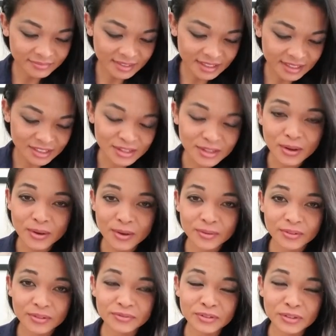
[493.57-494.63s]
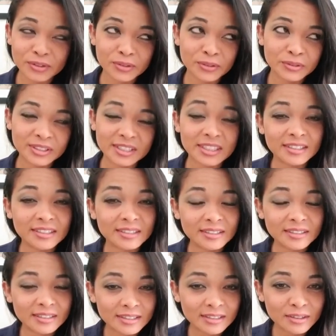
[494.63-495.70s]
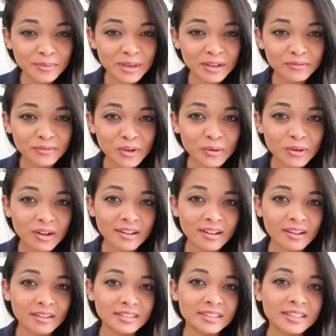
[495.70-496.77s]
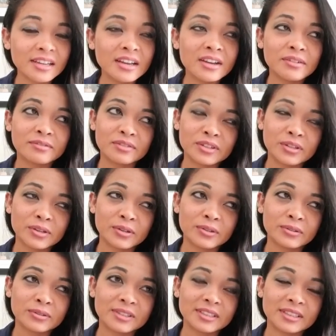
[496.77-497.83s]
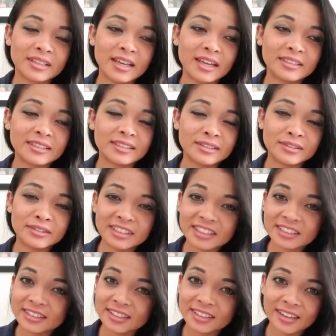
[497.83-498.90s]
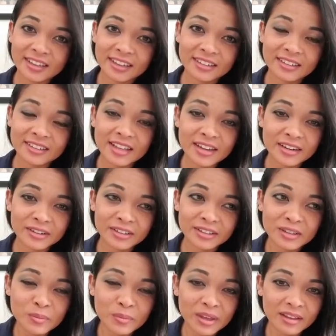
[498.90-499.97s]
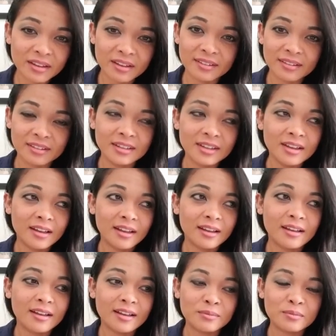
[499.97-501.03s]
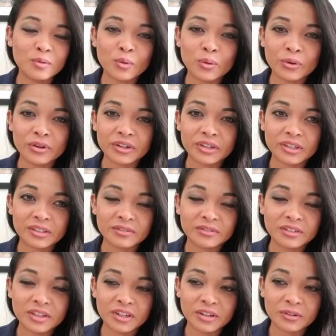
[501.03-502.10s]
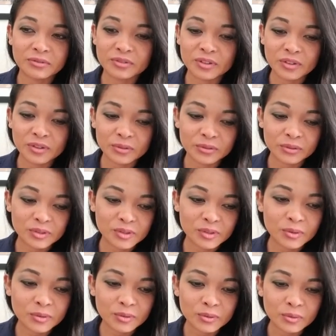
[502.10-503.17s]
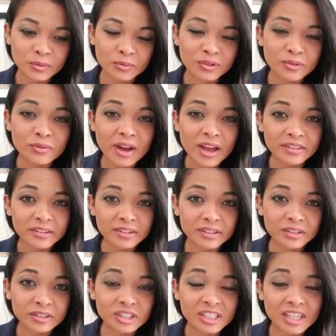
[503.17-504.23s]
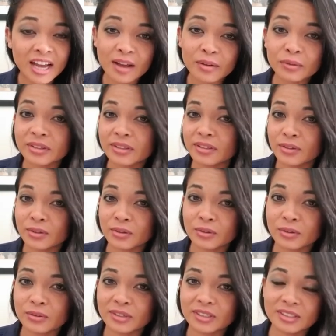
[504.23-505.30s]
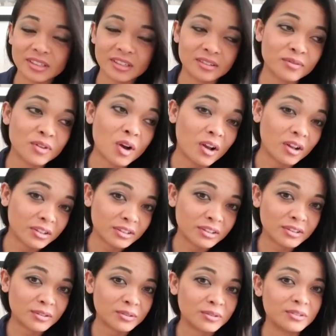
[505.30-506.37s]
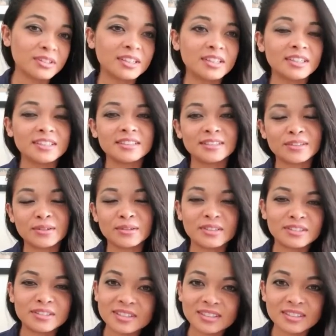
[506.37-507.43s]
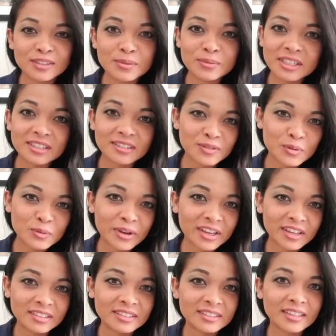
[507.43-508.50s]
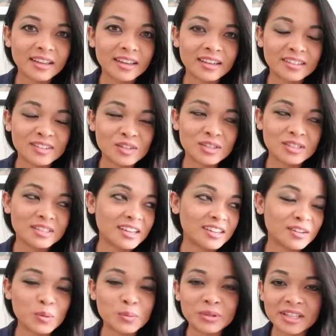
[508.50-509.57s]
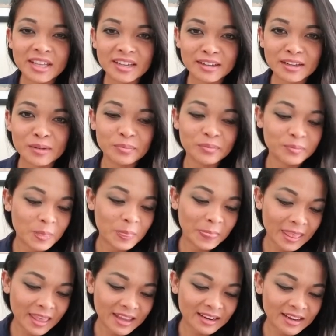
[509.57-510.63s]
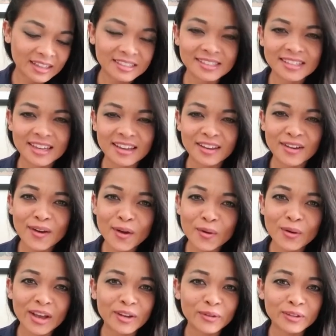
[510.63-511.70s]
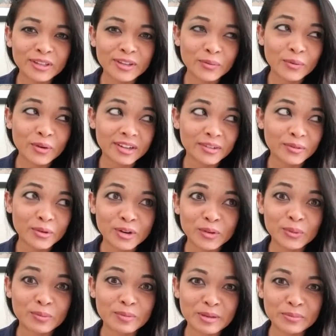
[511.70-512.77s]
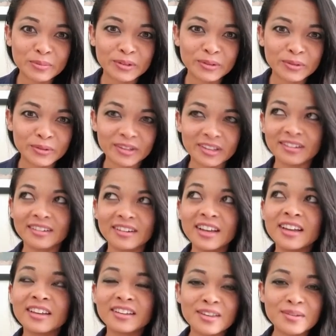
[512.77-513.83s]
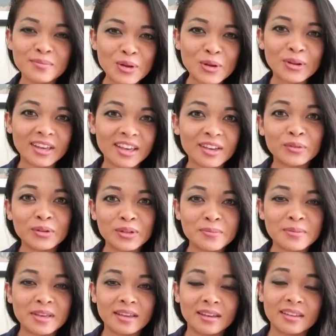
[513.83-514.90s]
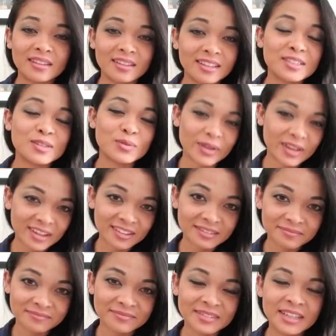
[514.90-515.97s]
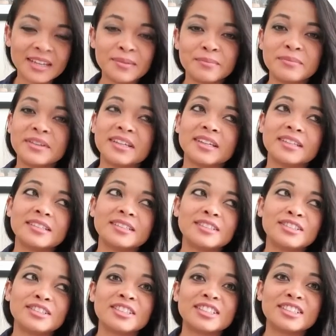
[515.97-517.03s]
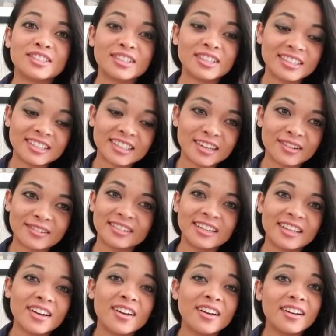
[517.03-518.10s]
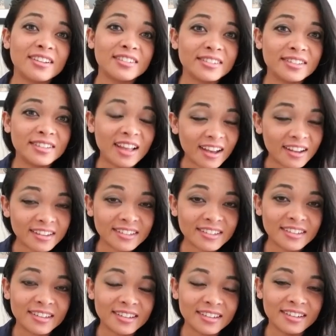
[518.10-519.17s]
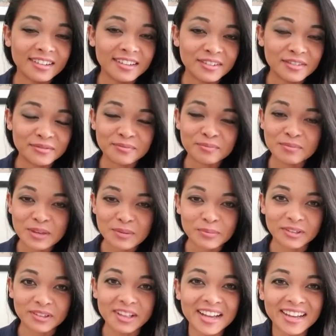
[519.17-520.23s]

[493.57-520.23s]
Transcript: So for those that still make phone calls, for those that still need to get a letter in the mail, or for those who would rather chat with you instead of call you. So there's so many different ways, and you just got to open that up and not say, oh, I only want to work with people who can communicate with me in this way, because you're going to shut down a lot of people.